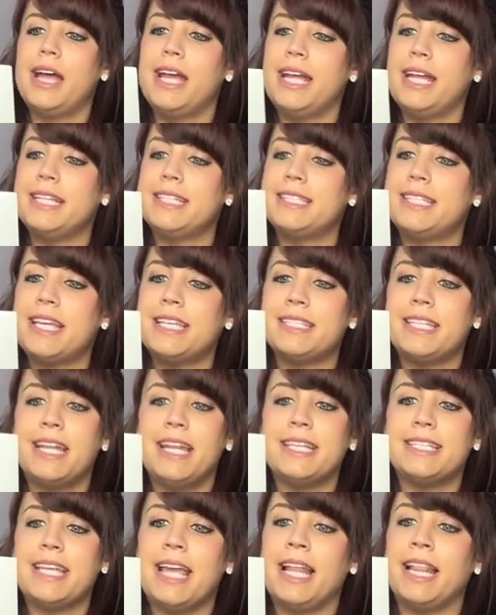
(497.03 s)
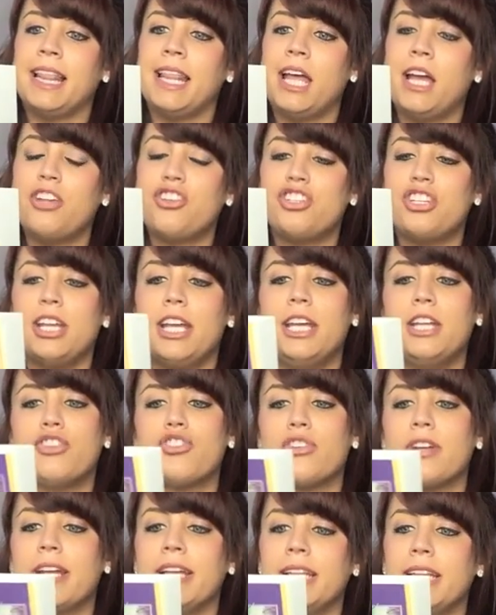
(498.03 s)
It says it is a lush,
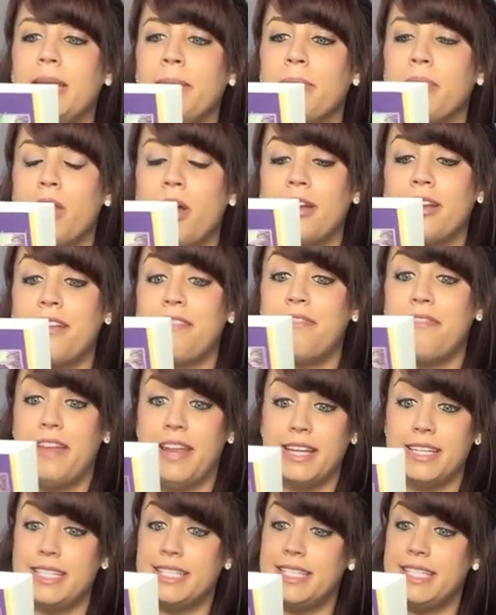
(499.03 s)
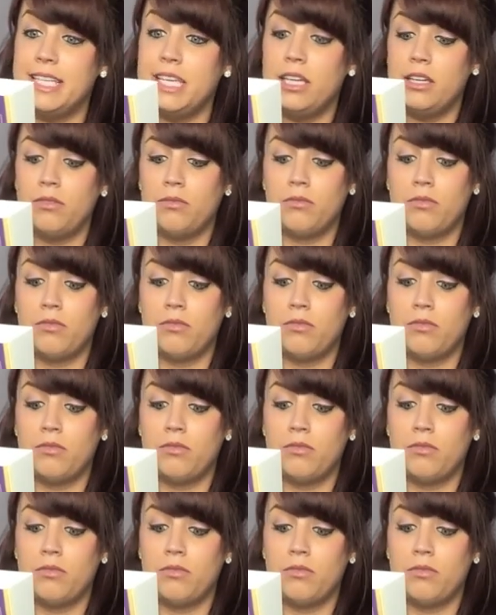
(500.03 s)
intricately plotted fantasy,